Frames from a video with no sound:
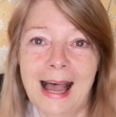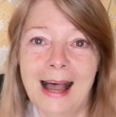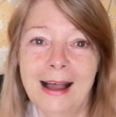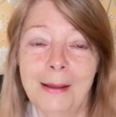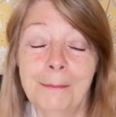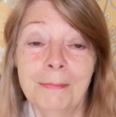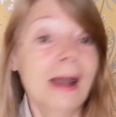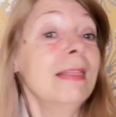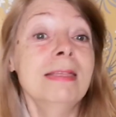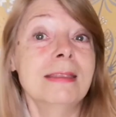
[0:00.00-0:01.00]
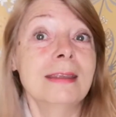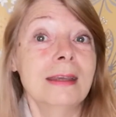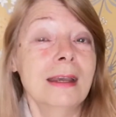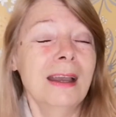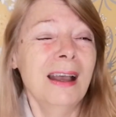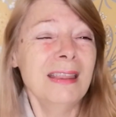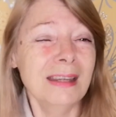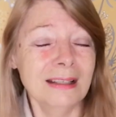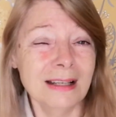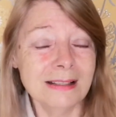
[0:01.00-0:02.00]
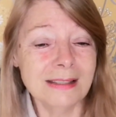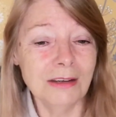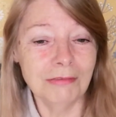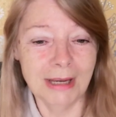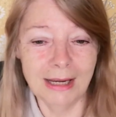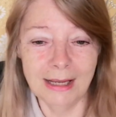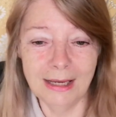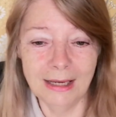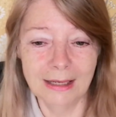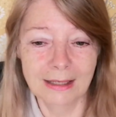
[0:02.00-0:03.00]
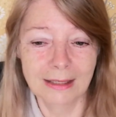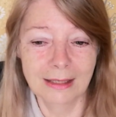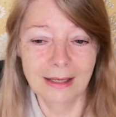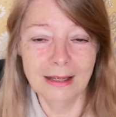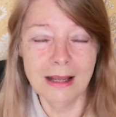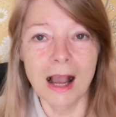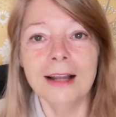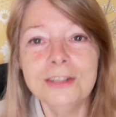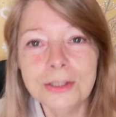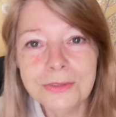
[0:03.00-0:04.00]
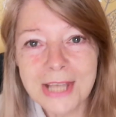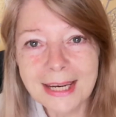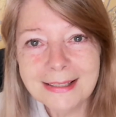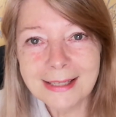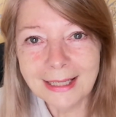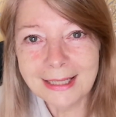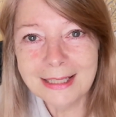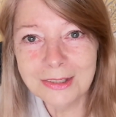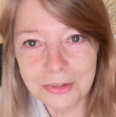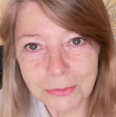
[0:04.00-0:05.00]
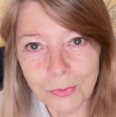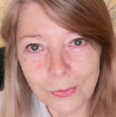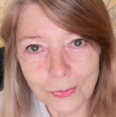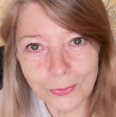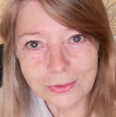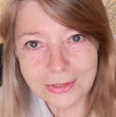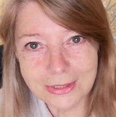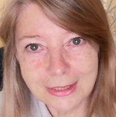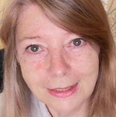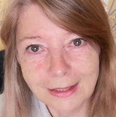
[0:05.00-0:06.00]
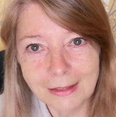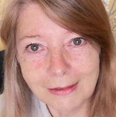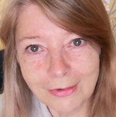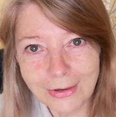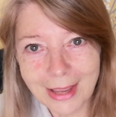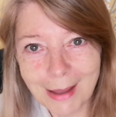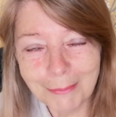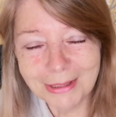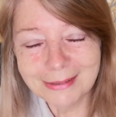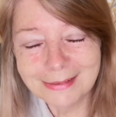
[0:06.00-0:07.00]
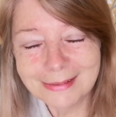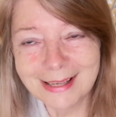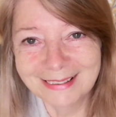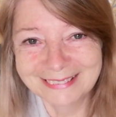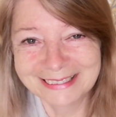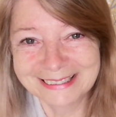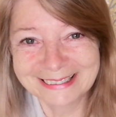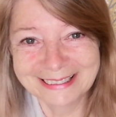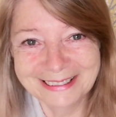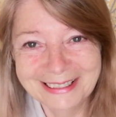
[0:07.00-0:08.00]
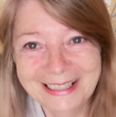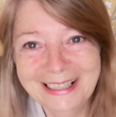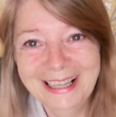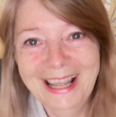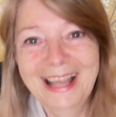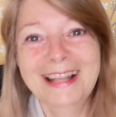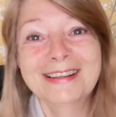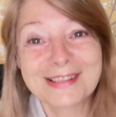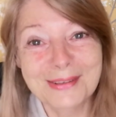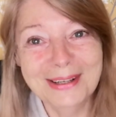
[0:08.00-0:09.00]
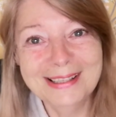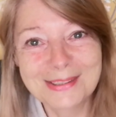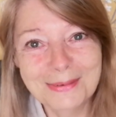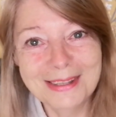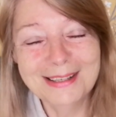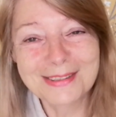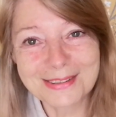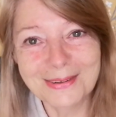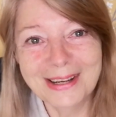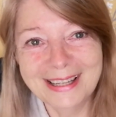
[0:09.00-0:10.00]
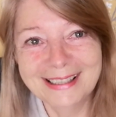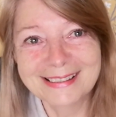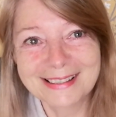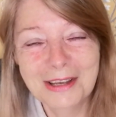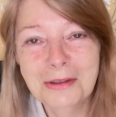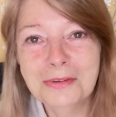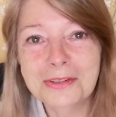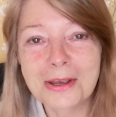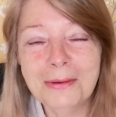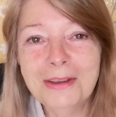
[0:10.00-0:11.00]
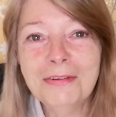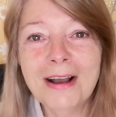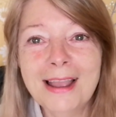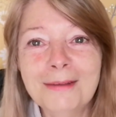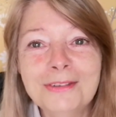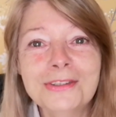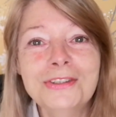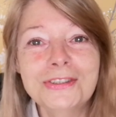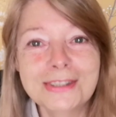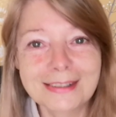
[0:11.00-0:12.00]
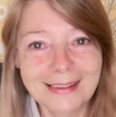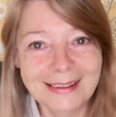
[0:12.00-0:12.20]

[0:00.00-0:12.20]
And I think that's it really. I do tend to lean towards log cabins and squares within squares. So if I am just